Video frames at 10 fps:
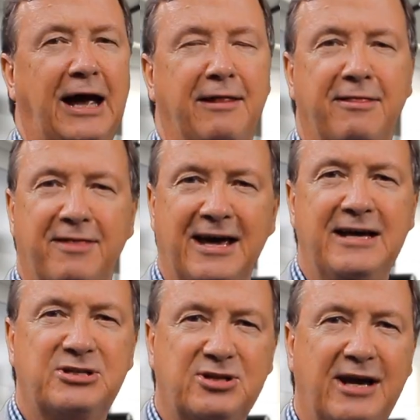and
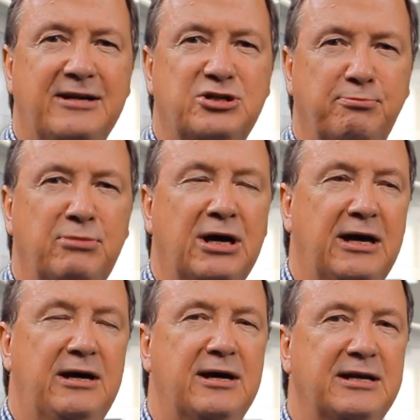they say to
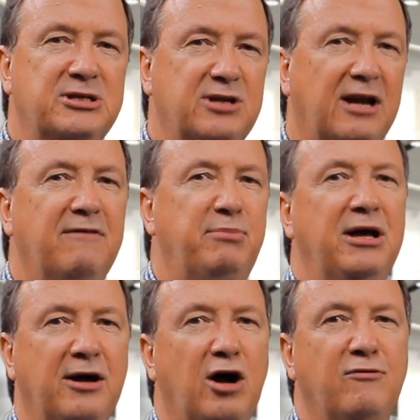me, instead of
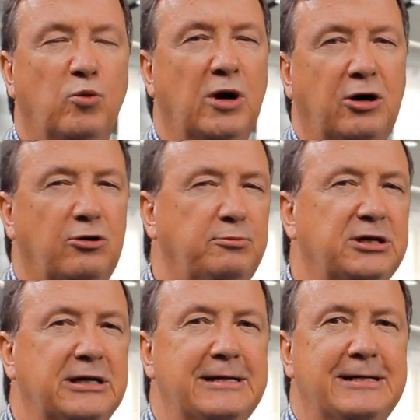being overwhelmed,